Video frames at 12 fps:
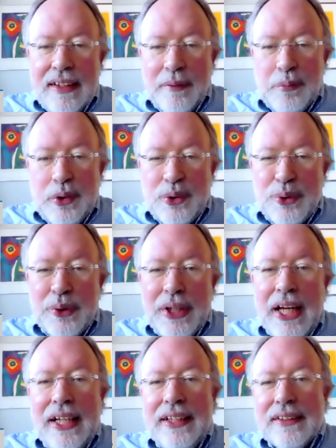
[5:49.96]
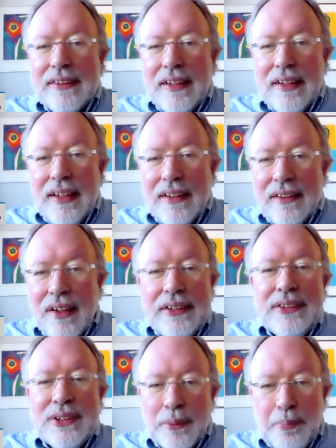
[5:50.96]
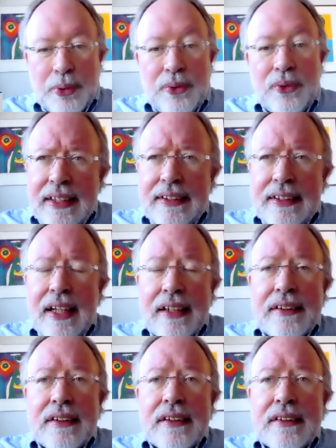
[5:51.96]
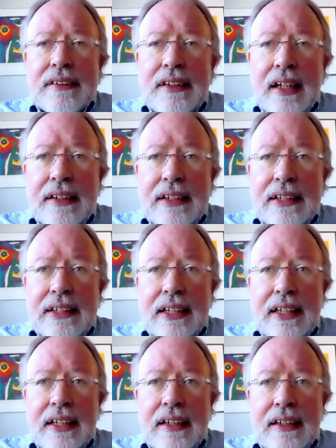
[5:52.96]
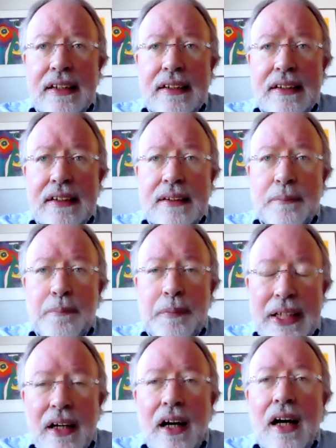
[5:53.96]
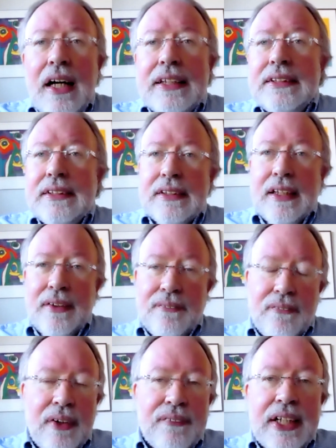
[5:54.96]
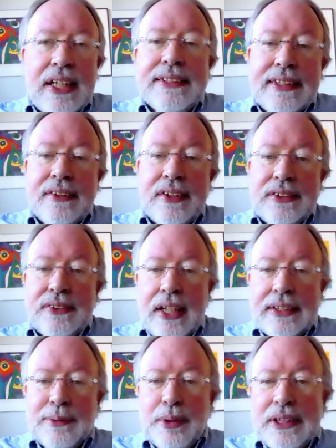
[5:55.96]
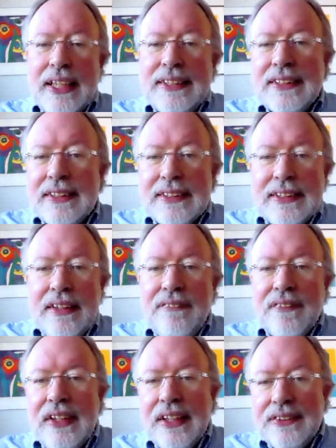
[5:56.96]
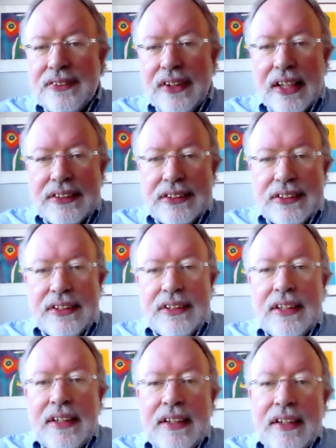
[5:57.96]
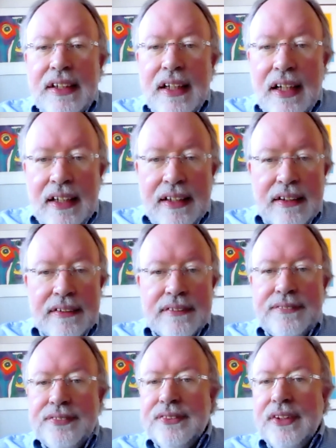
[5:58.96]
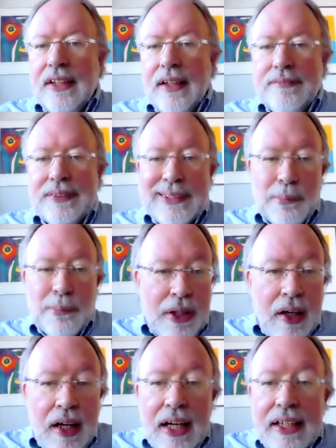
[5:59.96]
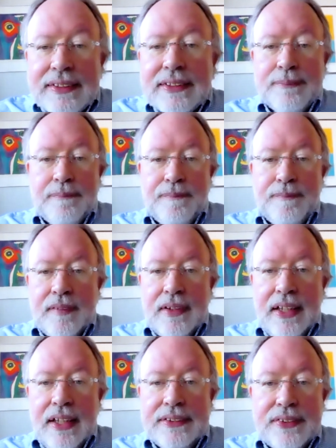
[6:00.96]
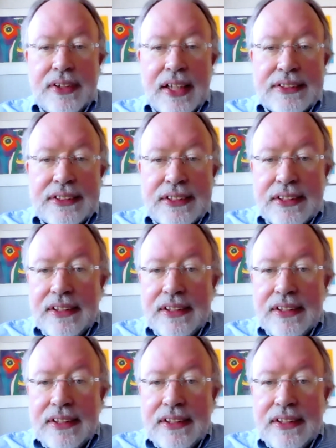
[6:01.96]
create a larger pool. The other thing beyond what we consider in transportation is even introduction of supplies, introduction